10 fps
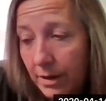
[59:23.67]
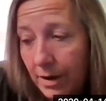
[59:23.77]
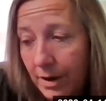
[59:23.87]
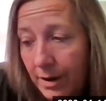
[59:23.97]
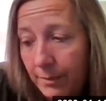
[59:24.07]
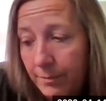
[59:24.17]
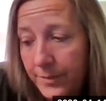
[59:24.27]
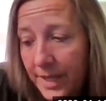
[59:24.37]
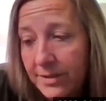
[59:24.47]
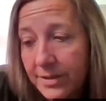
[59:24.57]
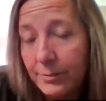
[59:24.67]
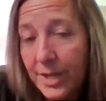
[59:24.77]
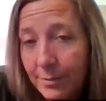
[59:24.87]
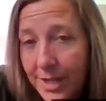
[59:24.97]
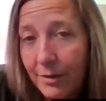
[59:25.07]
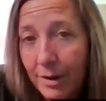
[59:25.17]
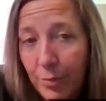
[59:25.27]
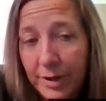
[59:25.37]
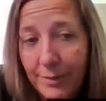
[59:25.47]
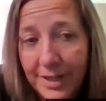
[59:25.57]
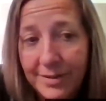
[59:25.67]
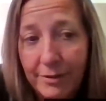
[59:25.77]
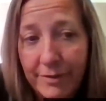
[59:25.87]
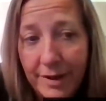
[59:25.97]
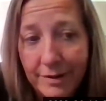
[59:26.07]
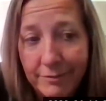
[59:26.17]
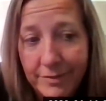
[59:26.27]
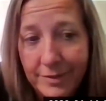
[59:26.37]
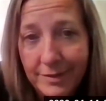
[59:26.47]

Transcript: Um, that's sometimes how I bring myself out of,